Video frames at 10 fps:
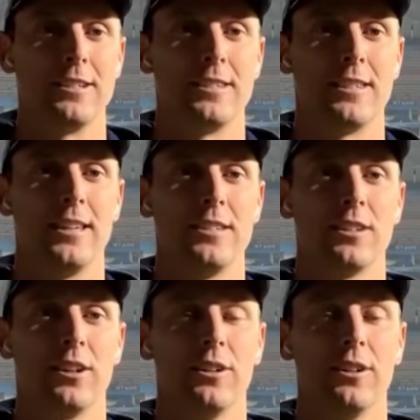great to see.
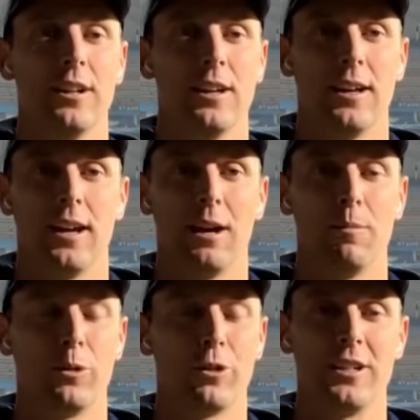So
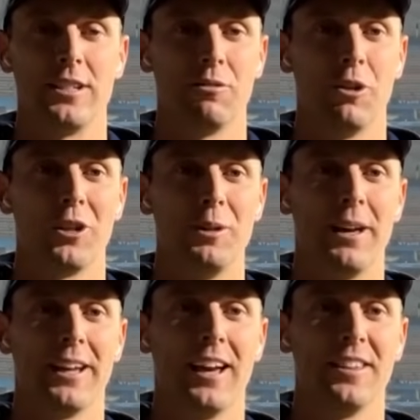great to have Lockie
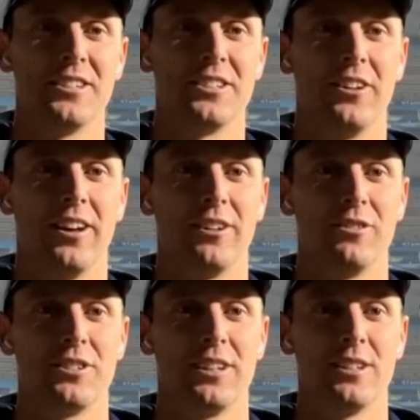back out there
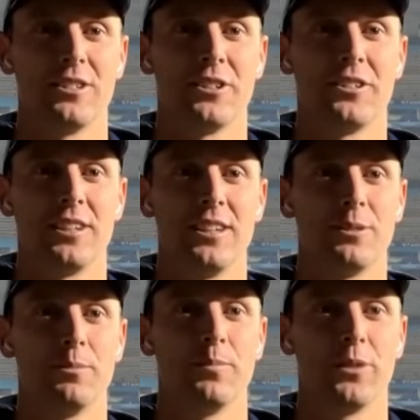tonight. Obviously, it's good to
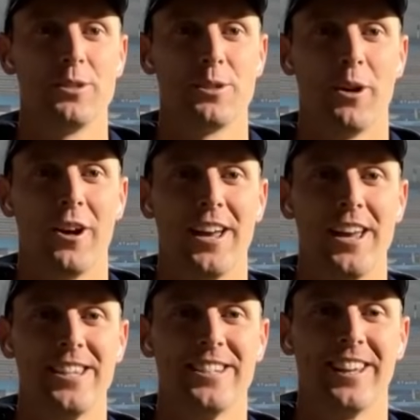see some
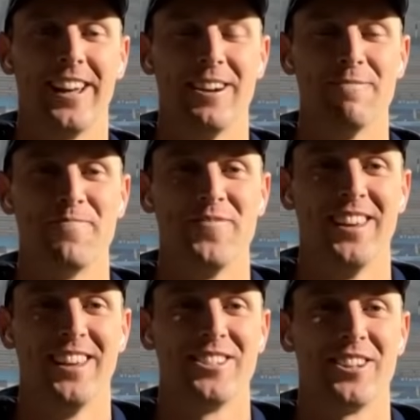high heat.
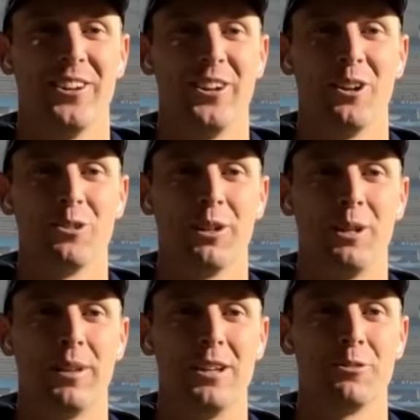So no, I was
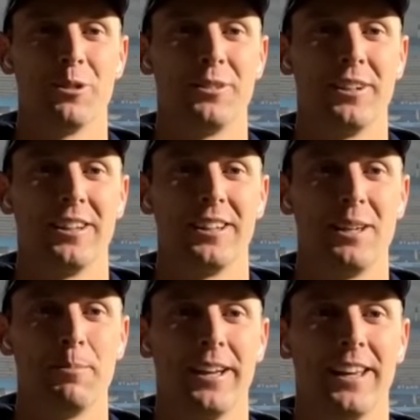really pleased for him to
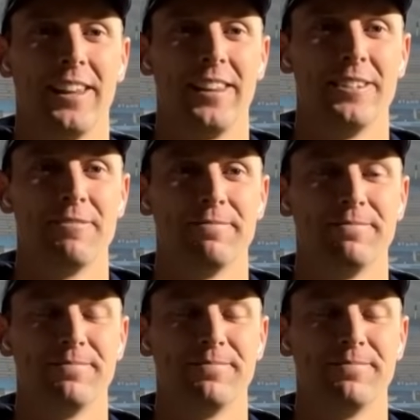get back out there.